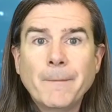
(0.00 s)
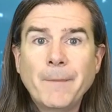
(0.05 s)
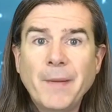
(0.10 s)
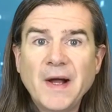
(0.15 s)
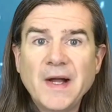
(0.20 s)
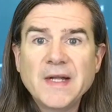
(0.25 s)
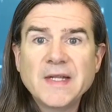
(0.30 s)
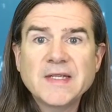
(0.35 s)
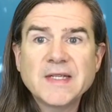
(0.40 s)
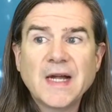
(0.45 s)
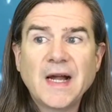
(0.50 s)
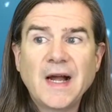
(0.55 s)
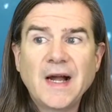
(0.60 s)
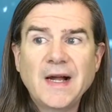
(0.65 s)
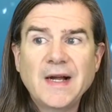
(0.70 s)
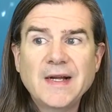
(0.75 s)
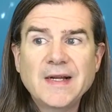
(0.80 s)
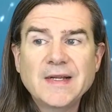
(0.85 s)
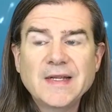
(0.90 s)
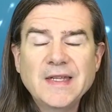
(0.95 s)
But
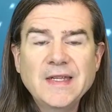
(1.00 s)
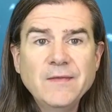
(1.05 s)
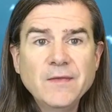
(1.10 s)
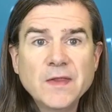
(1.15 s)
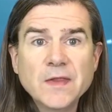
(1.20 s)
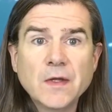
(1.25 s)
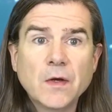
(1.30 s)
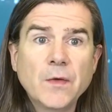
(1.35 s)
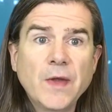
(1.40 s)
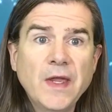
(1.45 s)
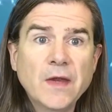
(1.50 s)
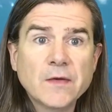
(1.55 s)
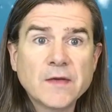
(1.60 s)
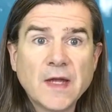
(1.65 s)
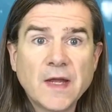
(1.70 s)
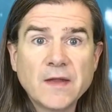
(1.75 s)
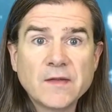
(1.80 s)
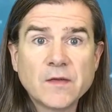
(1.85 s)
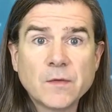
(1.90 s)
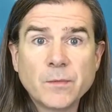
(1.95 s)
even though hair
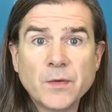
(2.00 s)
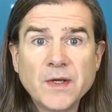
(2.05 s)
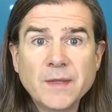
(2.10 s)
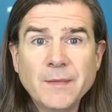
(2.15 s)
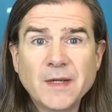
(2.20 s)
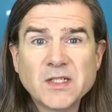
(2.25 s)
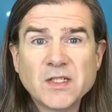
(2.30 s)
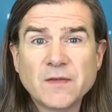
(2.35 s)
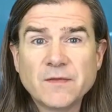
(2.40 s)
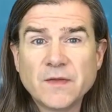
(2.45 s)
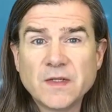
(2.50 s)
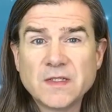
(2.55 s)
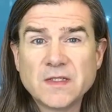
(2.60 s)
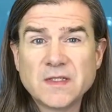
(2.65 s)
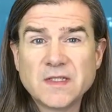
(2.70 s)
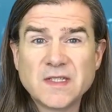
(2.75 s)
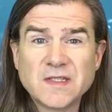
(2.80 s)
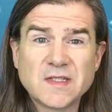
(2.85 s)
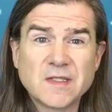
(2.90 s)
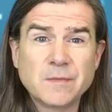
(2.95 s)
ties are pretty much of a
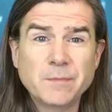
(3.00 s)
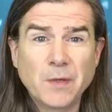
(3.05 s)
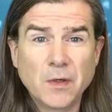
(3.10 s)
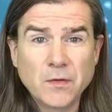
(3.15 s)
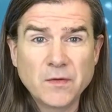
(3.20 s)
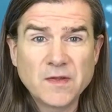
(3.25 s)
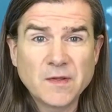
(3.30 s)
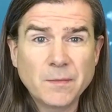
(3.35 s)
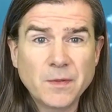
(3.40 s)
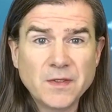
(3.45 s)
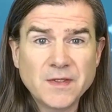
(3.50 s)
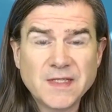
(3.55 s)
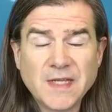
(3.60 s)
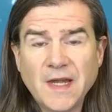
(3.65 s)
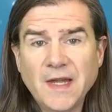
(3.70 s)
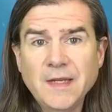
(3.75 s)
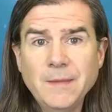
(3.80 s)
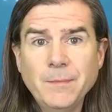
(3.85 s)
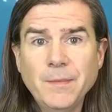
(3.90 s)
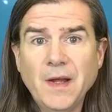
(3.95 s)
disposable
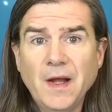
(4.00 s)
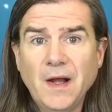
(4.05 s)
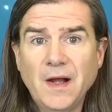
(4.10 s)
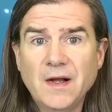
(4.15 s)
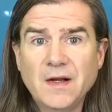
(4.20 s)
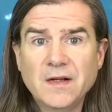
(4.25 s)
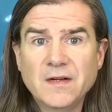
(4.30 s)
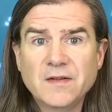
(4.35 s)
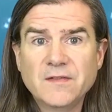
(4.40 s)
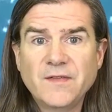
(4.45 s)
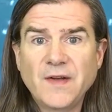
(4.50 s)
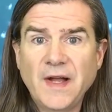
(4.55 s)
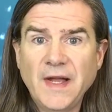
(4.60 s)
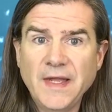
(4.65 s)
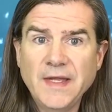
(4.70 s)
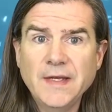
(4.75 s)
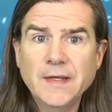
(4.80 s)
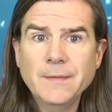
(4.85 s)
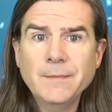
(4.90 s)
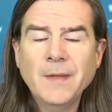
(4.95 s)
type of
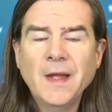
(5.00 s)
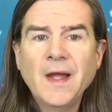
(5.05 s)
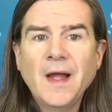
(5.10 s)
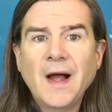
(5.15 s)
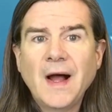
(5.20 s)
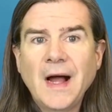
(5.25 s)
item,